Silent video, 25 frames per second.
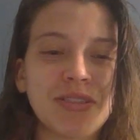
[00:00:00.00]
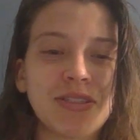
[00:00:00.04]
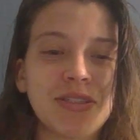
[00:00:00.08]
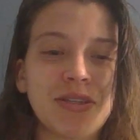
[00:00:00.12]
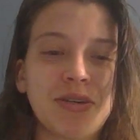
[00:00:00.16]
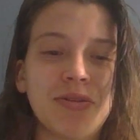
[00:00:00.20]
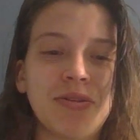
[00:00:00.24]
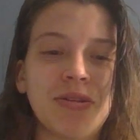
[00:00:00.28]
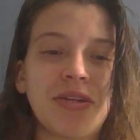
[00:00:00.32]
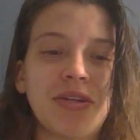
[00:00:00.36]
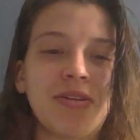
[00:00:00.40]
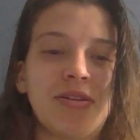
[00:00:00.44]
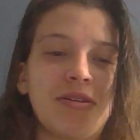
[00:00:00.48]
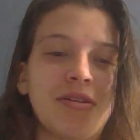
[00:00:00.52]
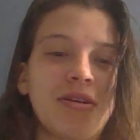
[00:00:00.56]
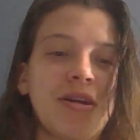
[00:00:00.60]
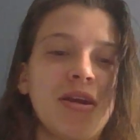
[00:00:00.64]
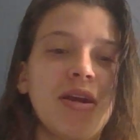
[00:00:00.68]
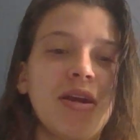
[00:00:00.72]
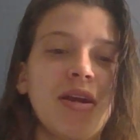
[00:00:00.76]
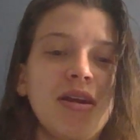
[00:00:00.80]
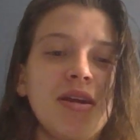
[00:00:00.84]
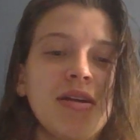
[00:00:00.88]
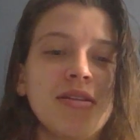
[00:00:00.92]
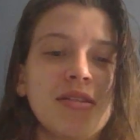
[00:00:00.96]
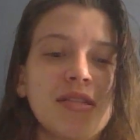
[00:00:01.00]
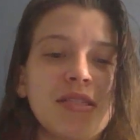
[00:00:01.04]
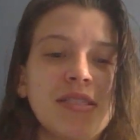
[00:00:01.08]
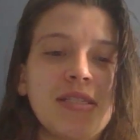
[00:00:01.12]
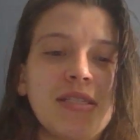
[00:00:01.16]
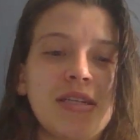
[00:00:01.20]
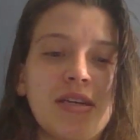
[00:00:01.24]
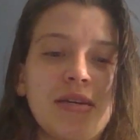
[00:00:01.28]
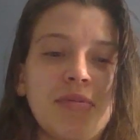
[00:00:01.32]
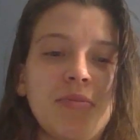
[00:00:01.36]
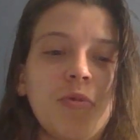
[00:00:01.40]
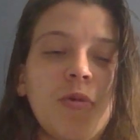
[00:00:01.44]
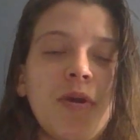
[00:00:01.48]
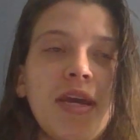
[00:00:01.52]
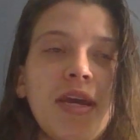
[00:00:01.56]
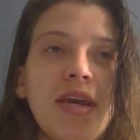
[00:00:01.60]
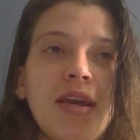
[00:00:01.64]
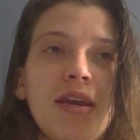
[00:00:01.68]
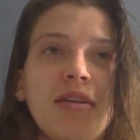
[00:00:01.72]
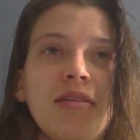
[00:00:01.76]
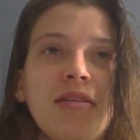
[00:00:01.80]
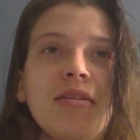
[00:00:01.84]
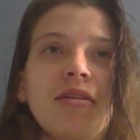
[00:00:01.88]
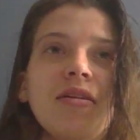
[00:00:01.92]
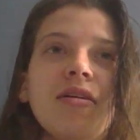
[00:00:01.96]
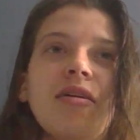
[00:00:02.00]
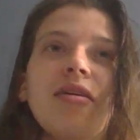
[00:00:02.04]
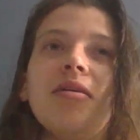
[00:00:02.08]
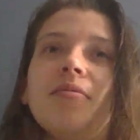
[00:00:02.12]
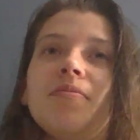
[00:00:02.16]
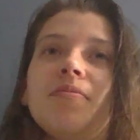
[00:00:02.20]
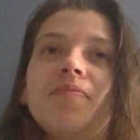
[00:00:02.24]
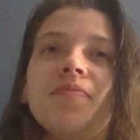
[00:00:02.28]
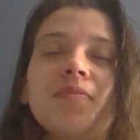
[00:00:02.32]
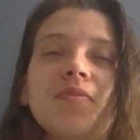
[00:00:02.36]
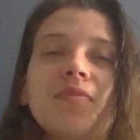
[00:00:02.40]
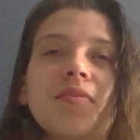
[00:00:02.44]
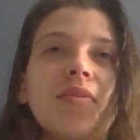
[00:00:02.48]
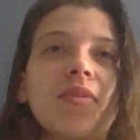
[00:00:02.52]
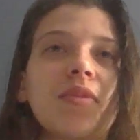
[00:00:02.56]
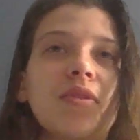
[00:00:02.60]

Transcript: So they're the same weight, and